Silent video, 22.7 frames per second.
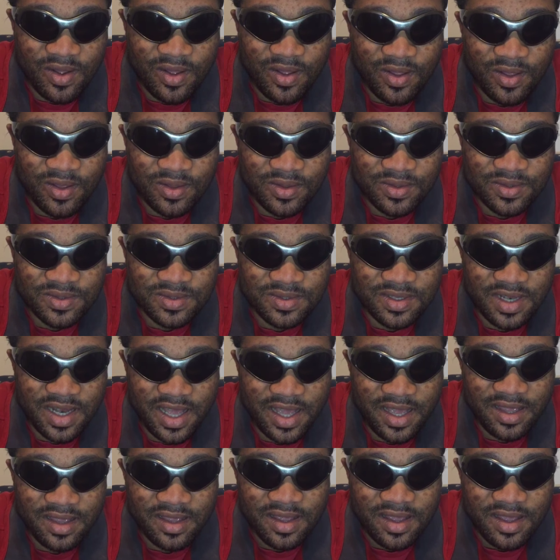calls,
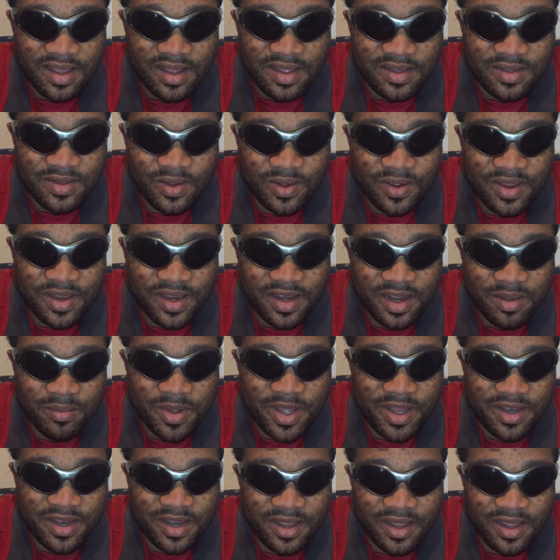like talking about